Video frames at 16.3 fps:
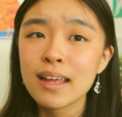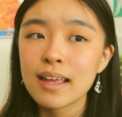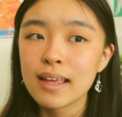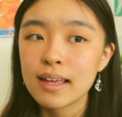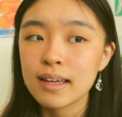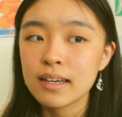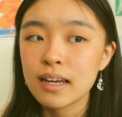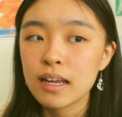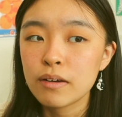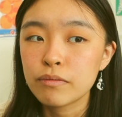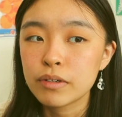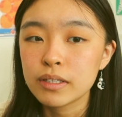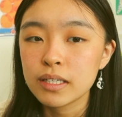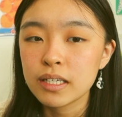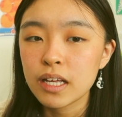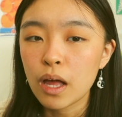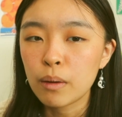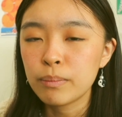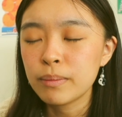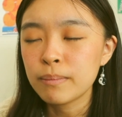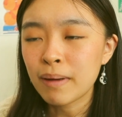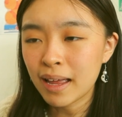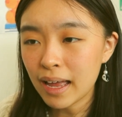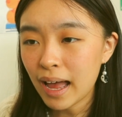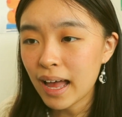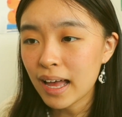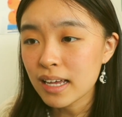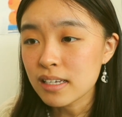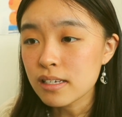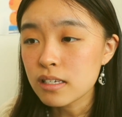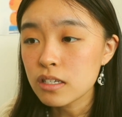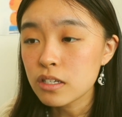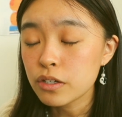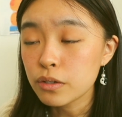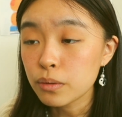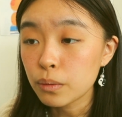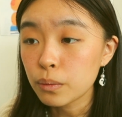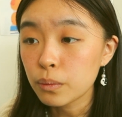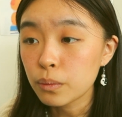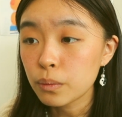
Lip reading: and it really opened my eyes to